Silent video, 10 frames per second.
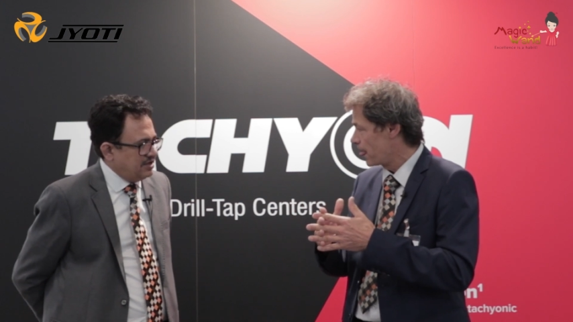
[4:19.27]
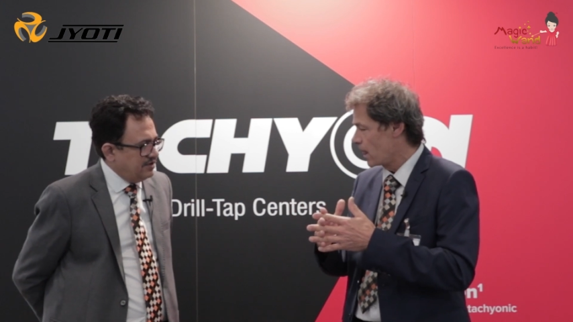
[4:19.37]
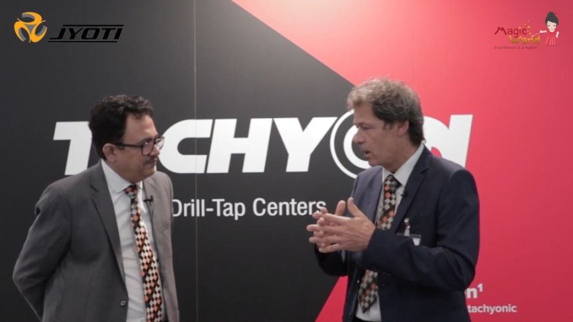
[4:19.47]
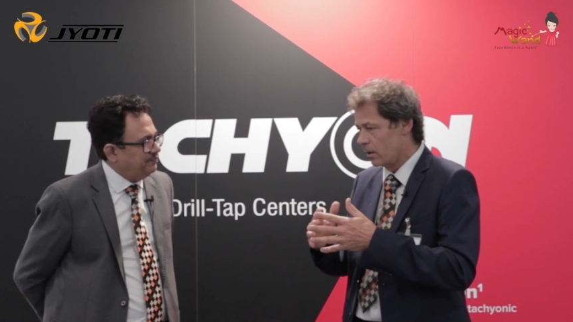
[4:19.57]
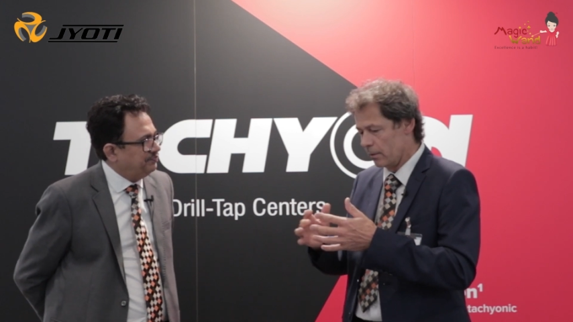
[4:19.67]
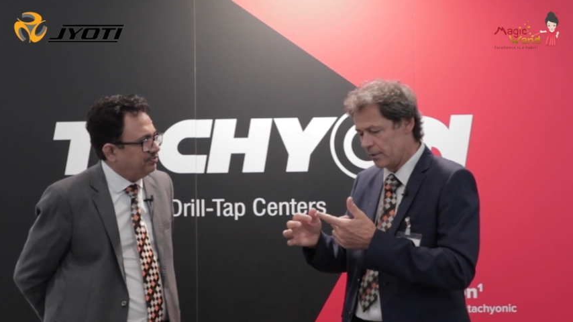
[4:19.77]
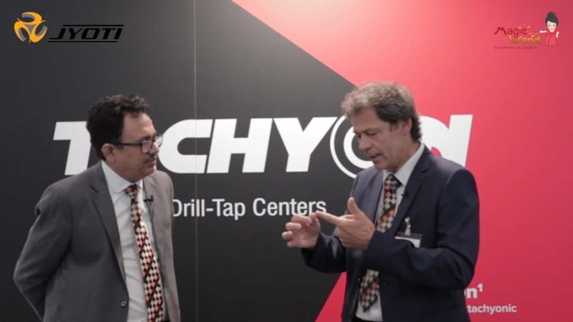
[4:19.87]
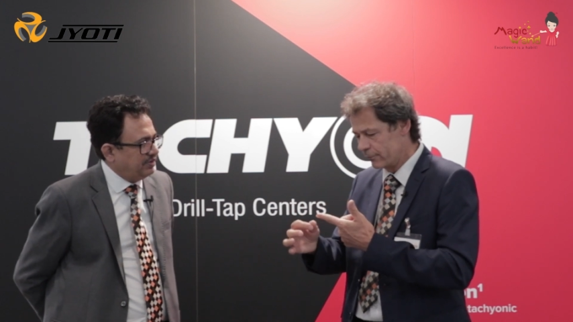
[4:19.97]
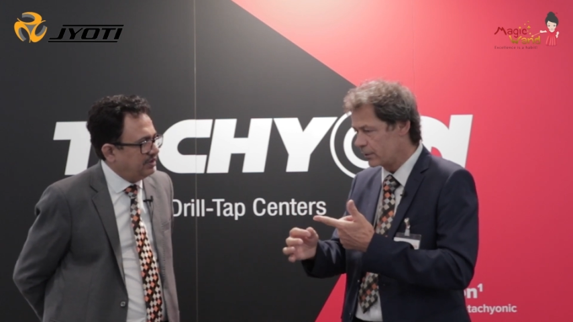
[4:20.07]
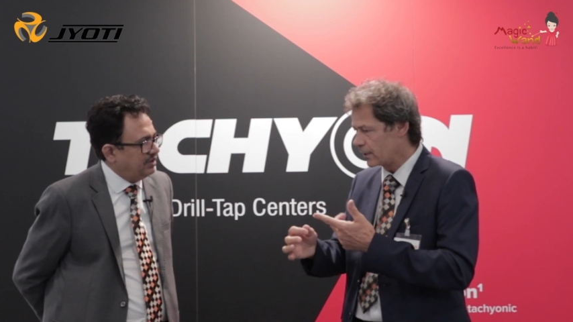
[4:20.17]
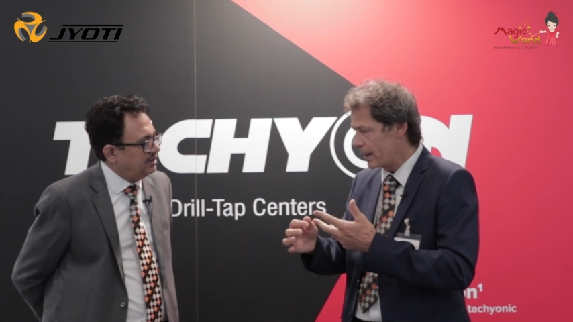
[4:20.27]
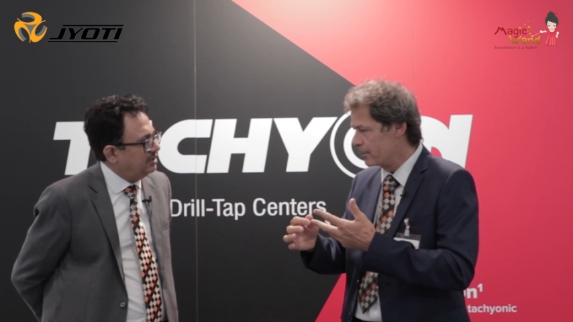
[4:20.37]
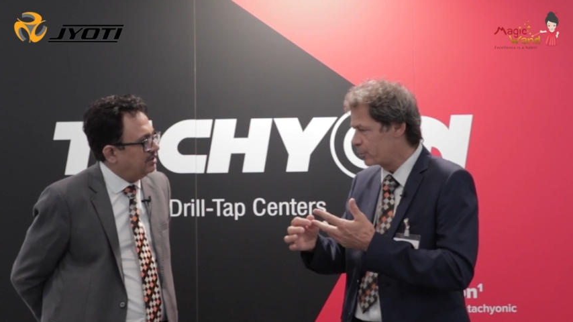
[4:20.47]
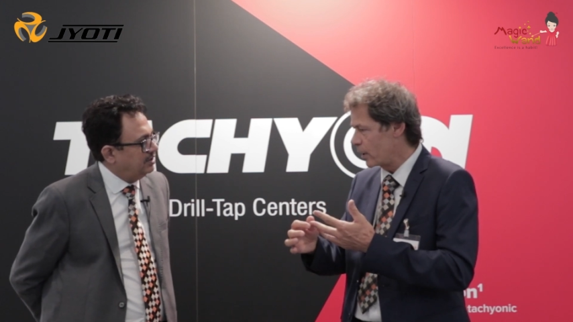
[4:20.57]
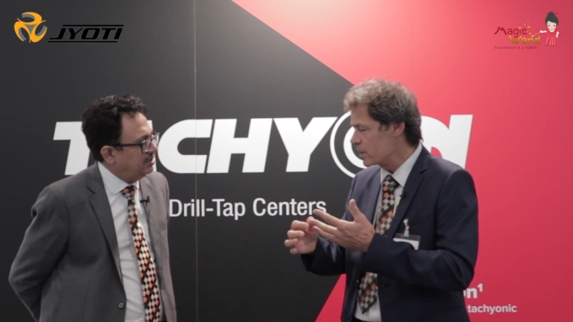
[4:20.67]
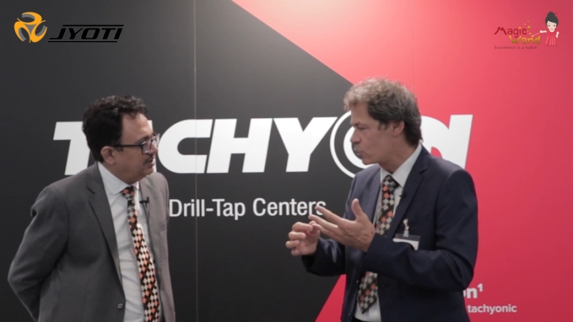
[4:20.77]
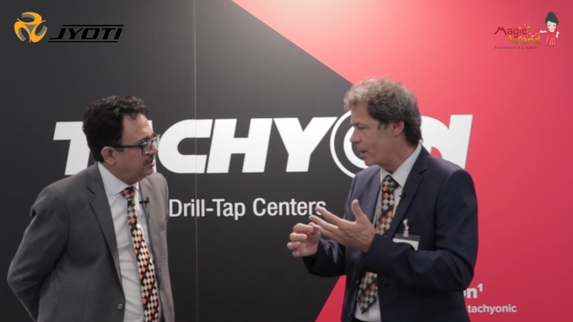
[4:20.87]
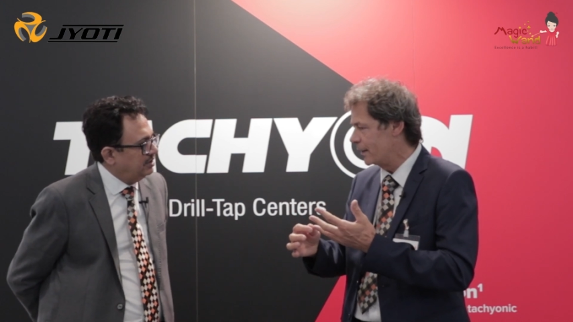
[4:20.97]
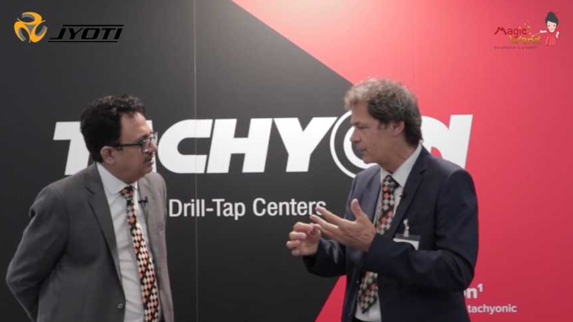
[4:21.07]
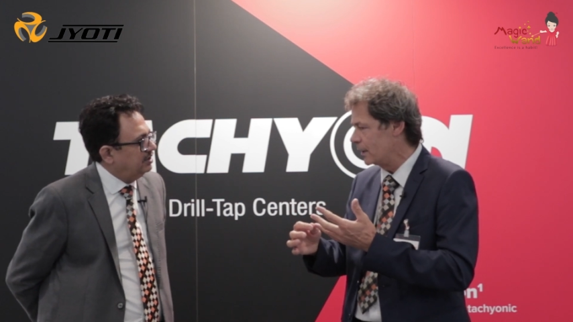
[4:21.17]
Speaker 1: Yeah. Delivery time, price,
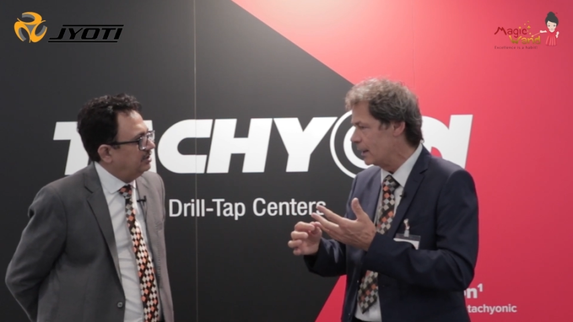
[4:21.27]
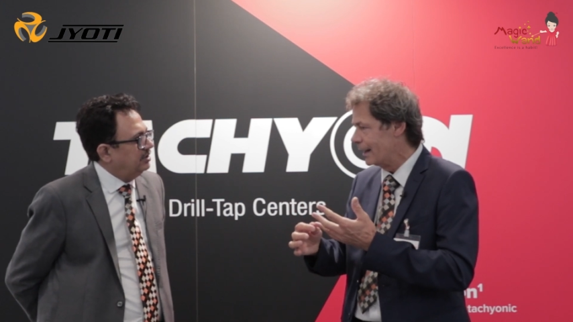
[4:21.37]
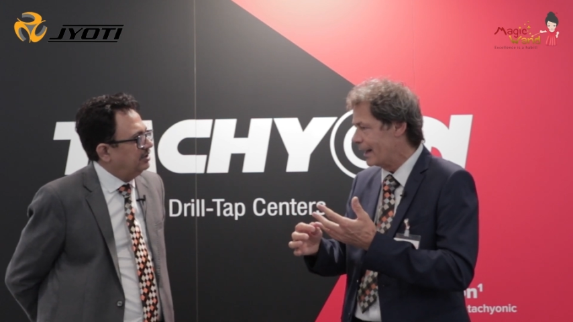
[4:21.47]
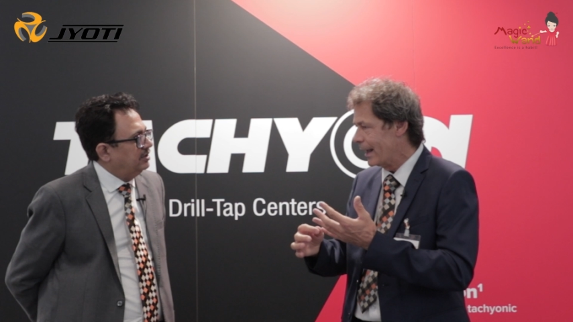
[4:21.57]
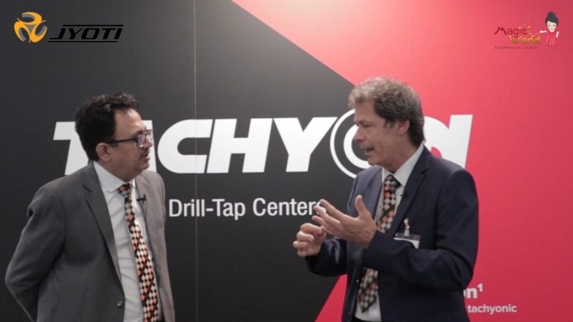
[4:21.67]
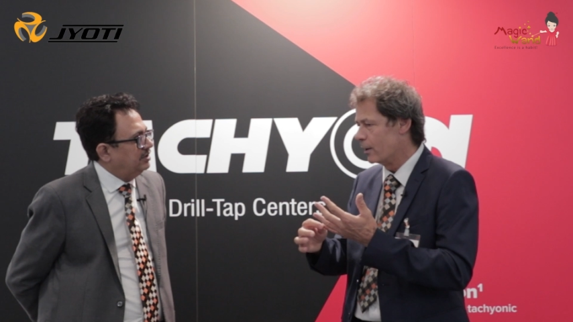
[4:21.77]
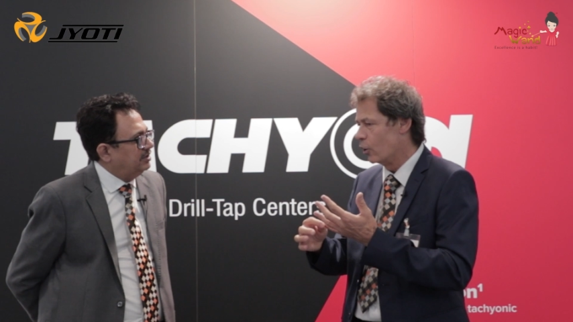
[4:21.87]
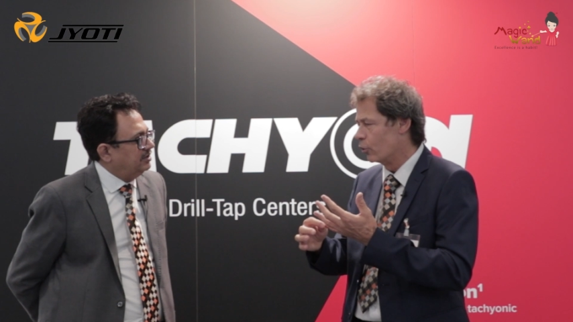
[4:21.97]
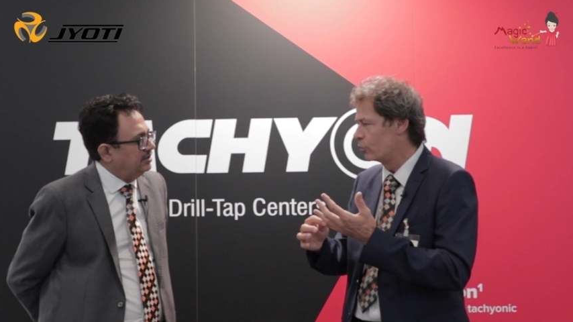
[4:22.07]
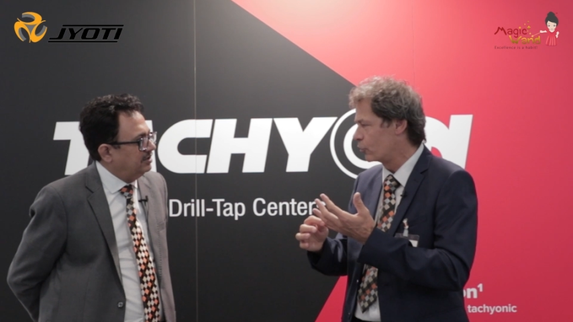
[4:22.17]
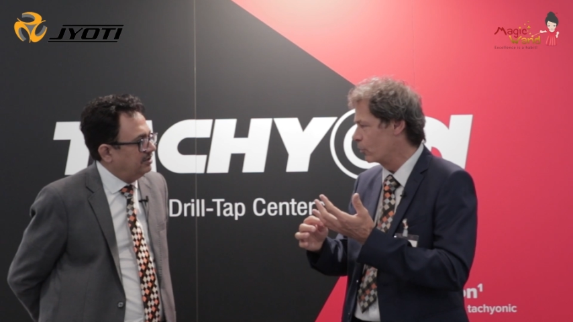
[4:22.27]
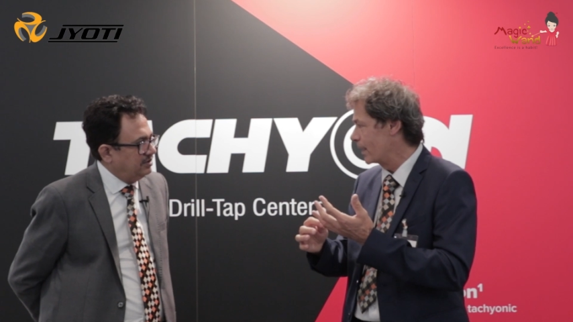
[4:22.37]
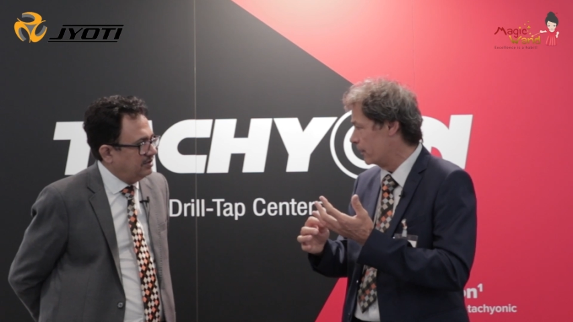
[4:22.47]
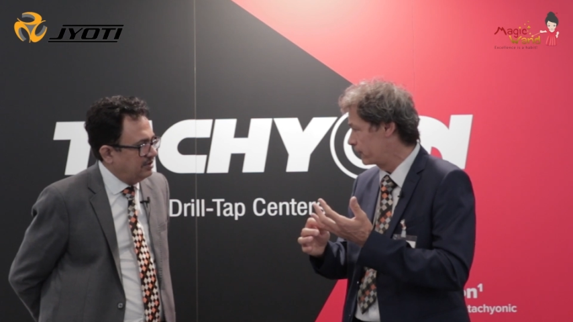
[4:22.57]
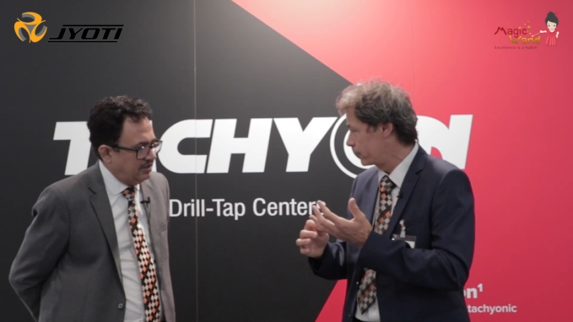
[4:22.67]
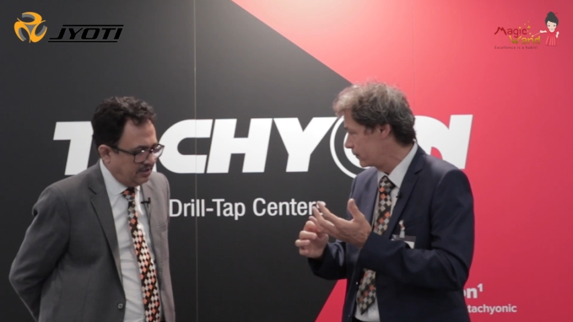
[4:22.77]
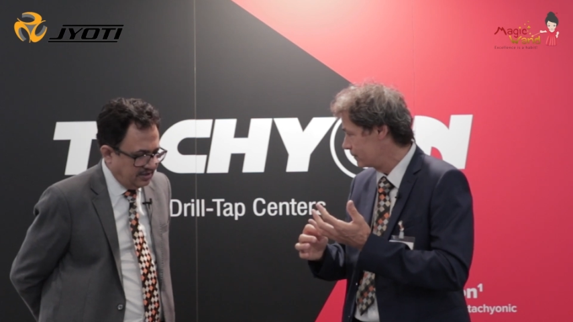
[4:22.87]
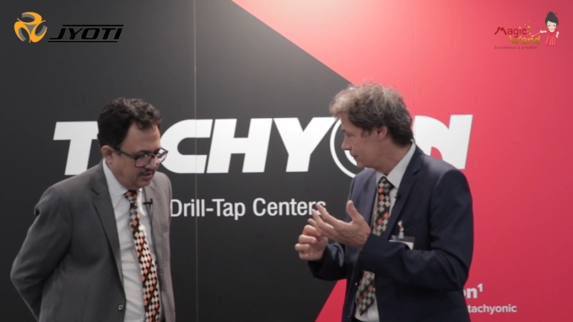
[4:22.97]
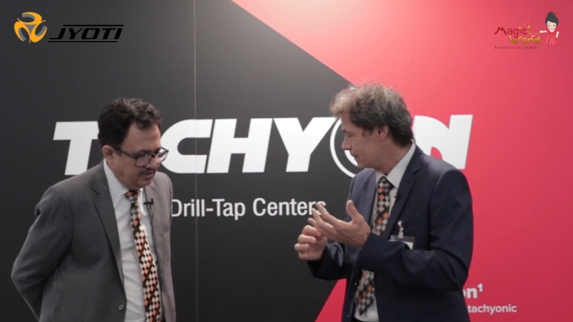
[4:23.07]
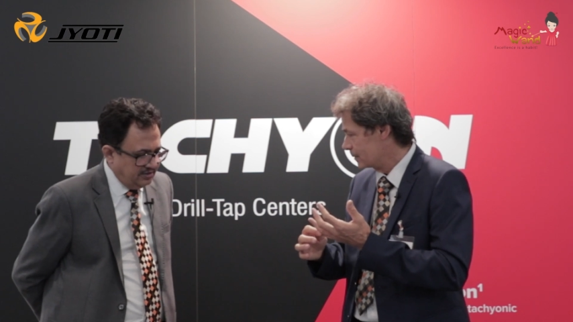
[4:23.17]
quality, and long-term life.
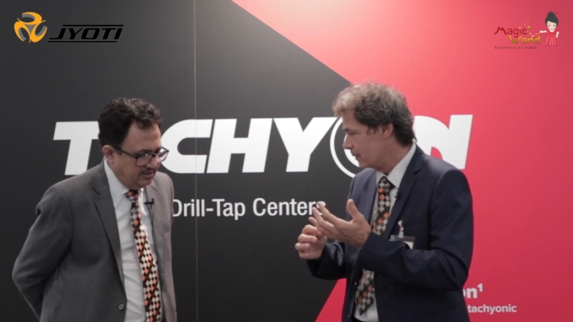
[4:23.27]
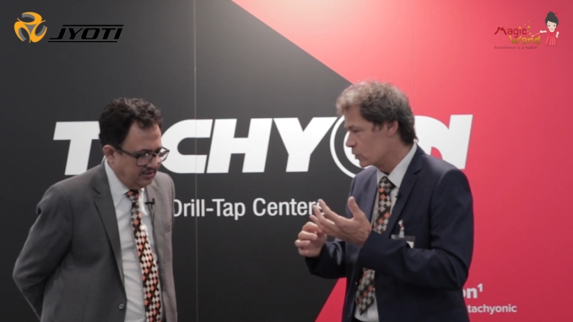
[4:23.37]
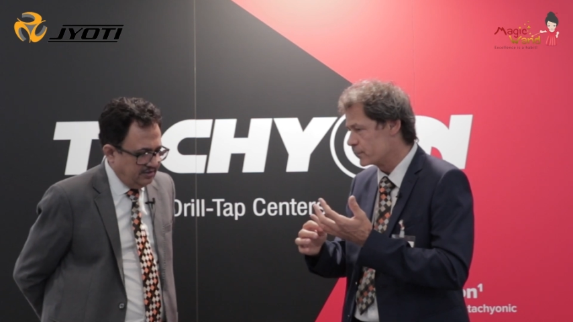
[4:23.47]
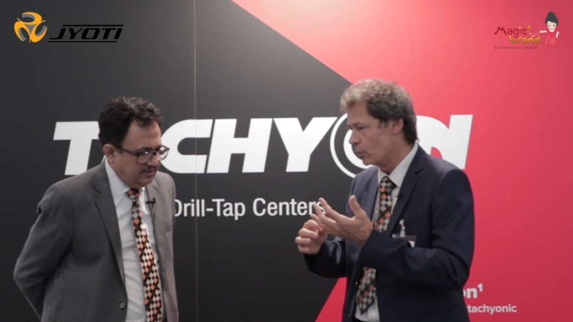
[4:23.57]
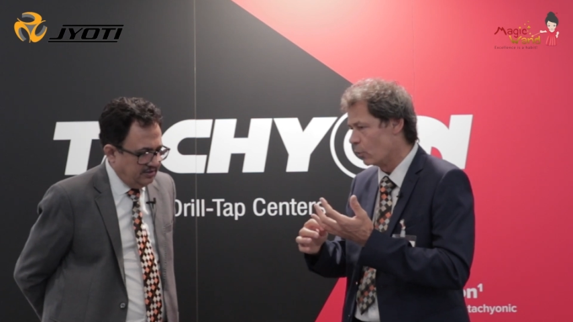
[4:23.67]
Yeah. Because they